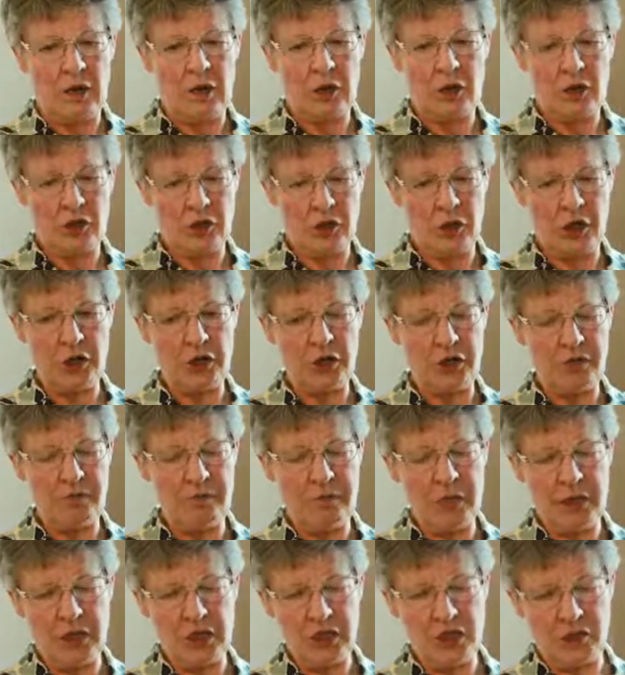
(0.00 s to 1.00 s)
The alternative
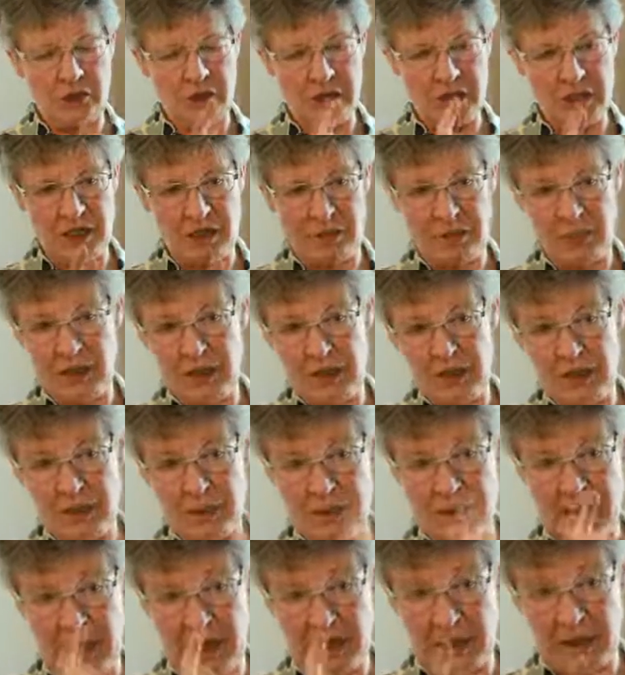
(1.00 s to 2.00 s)
picture is something
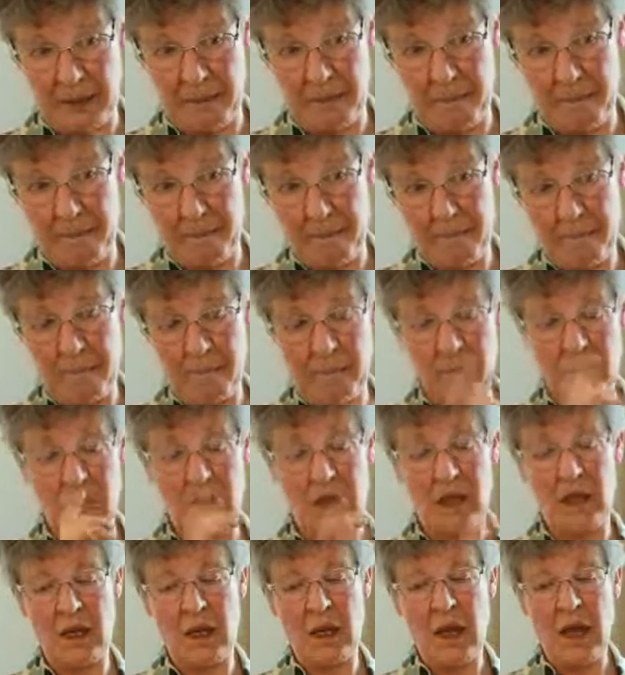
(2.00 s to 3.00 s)
spinning.
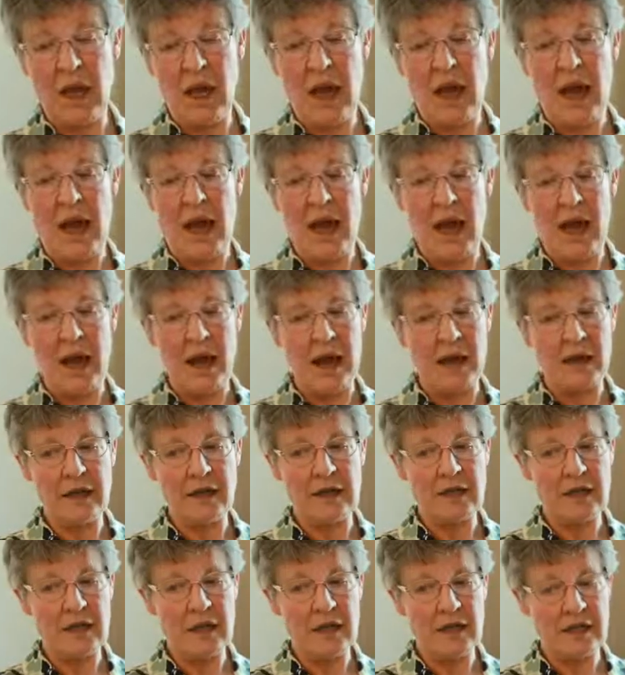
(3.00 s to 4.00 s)

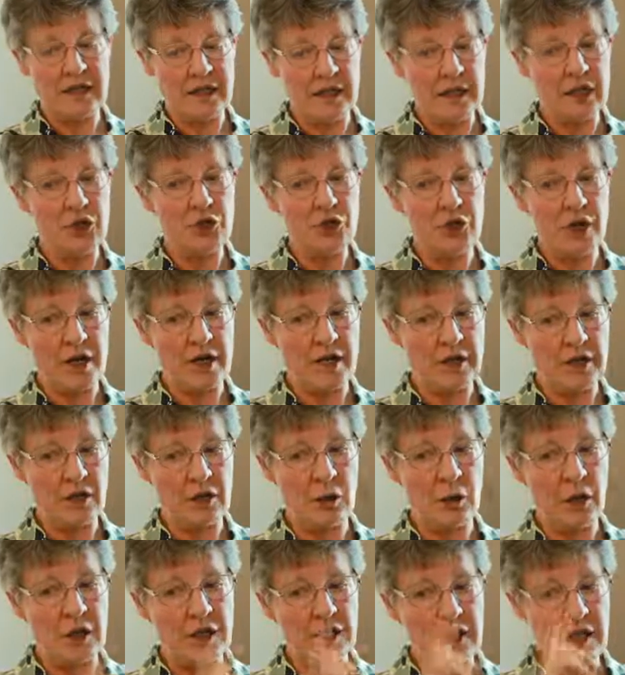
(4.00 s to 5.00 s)
And it's
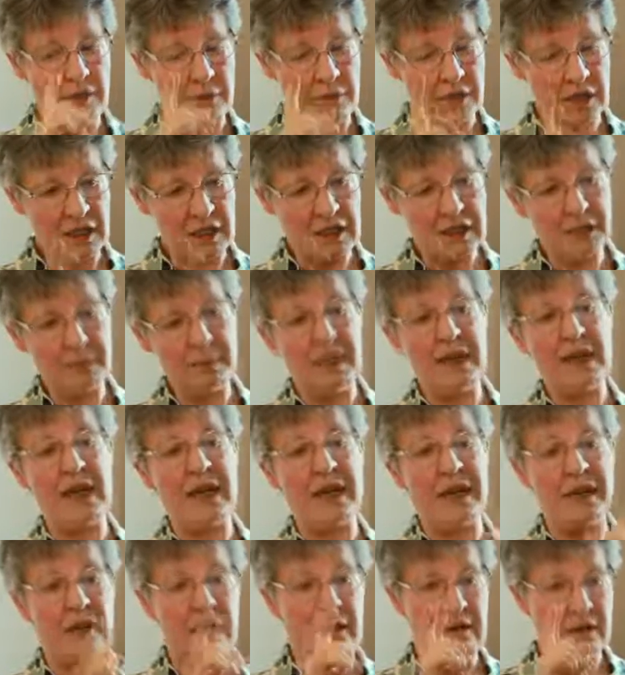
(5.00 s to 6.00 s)
interesting, when something
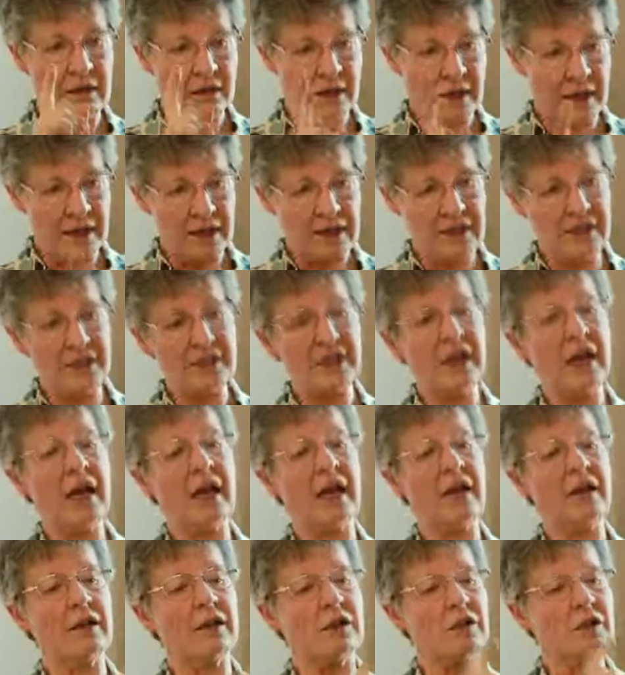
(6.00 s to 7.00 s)
spinning gets
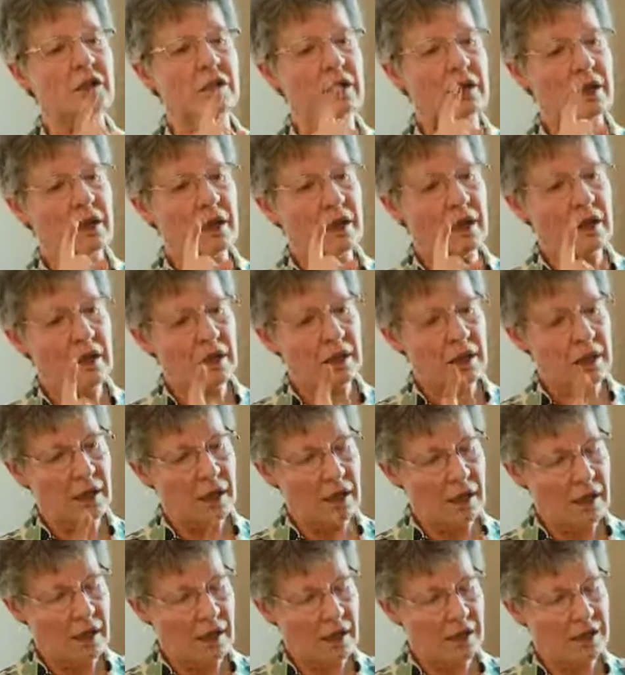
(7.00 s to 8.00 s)
tired,
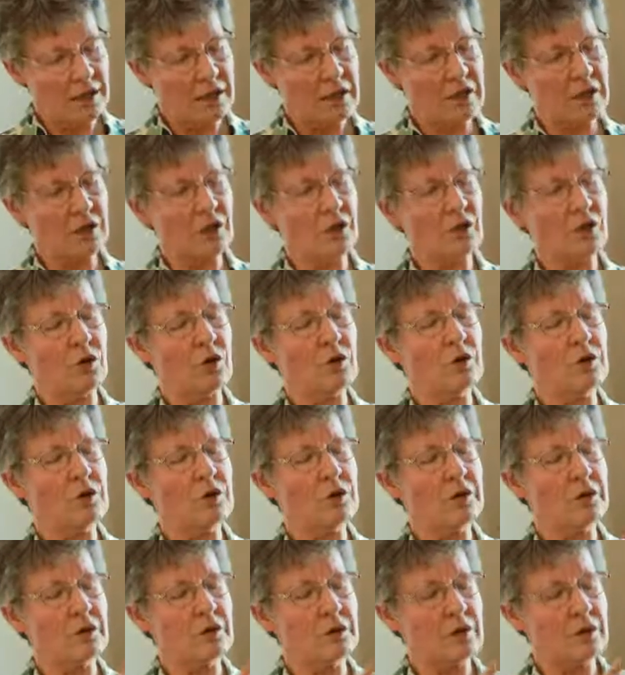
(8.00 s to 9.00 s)
it
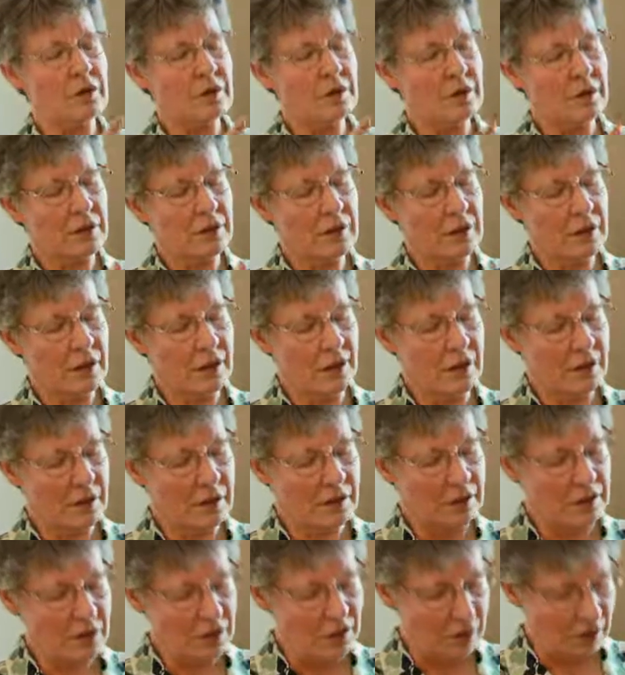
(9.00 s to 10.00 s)
slows
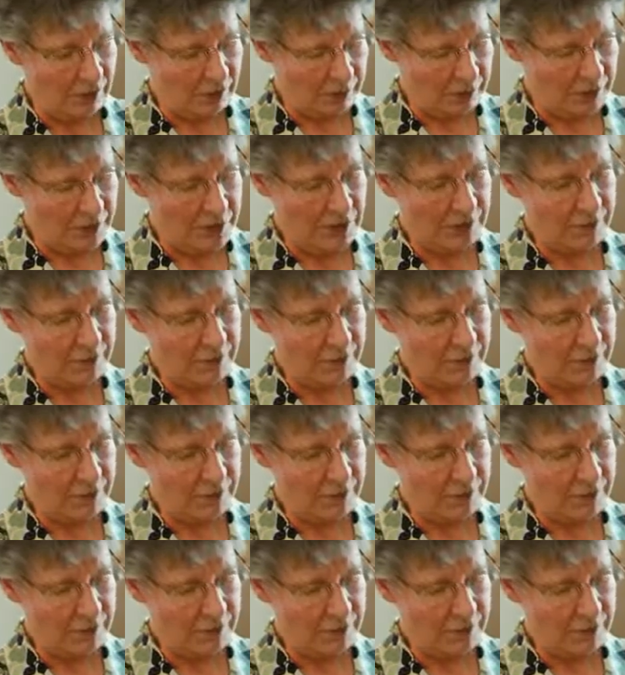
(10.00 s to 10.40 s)
and stops.